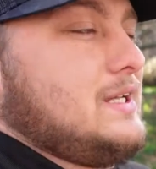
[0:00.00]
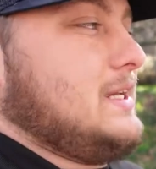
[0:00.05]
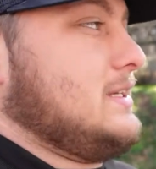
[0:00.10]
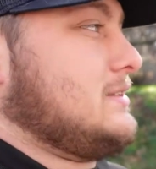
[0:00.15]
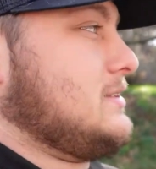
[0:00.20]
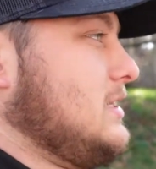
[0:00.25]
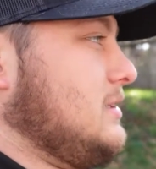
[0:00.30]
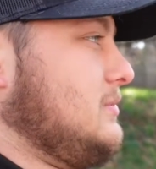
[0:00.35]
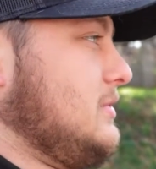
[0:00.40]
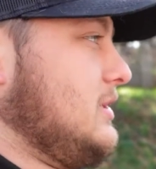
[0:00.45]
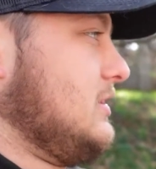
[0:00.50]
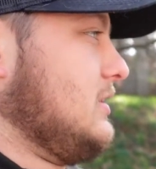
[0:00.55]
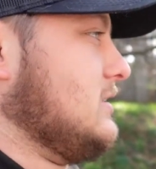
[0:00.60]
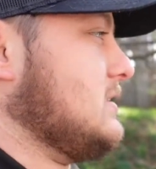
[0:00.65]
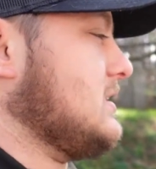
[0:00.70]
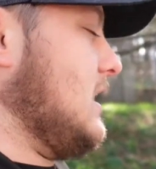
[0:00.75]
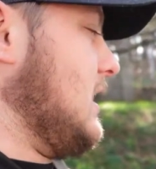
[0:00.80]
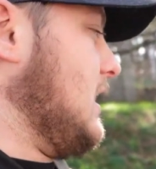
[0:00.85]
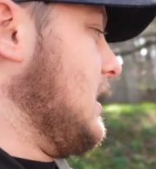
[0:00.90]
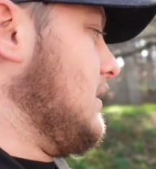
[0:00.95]
It's going to be a good
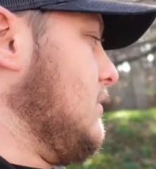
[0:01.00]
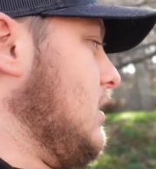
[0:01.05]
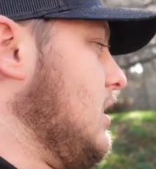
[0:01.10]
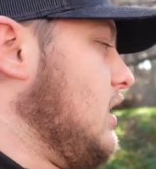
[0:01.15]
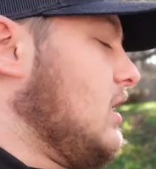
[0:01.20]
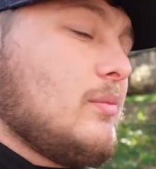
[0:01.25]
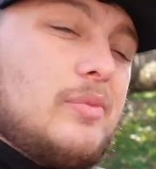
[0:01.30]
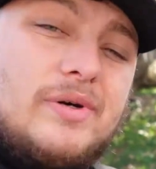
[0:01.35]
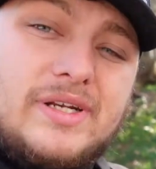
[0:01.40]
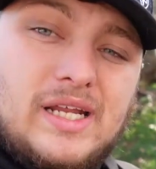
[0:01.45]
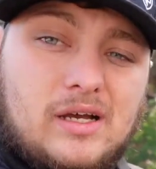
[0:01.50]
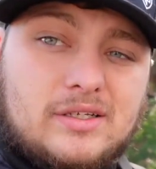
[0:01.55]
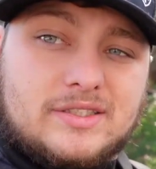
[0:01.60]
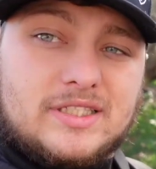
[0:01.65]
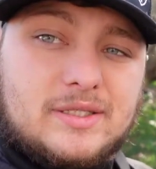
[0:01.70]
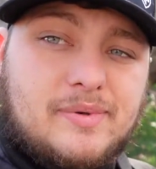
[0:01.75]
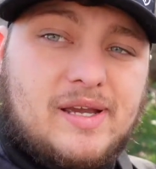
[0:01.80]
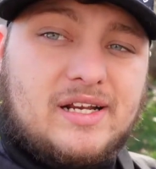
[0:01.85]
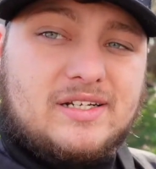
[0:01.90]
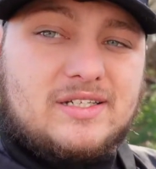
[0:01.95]
time. But now let's
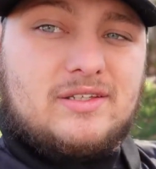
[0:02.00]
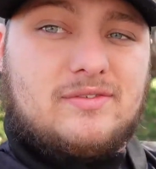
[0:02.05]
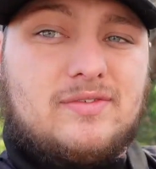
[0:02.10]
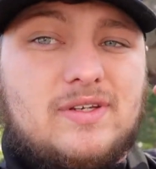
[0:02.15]
get back to the